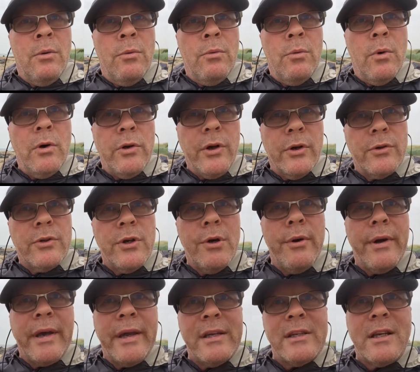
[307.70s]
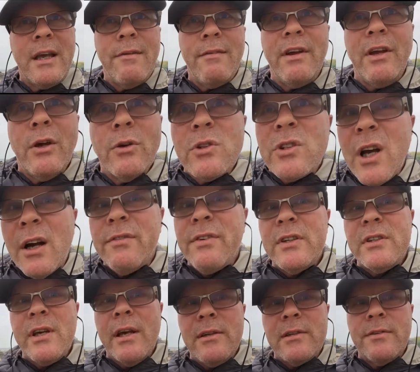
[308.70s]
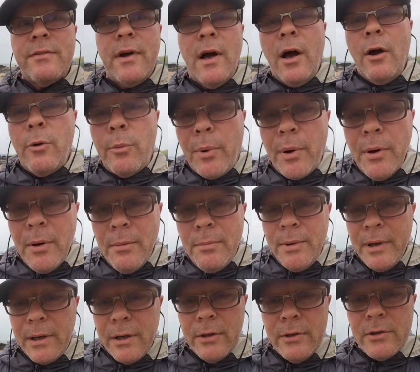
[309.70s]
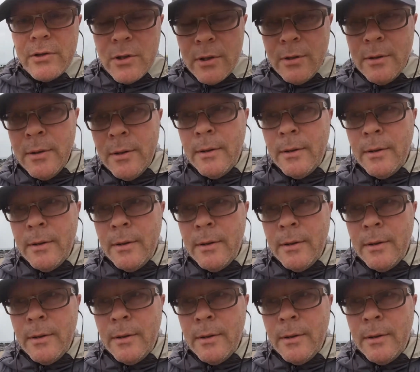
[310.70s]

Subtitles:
what you're doing is giving yourself a sense of hope, because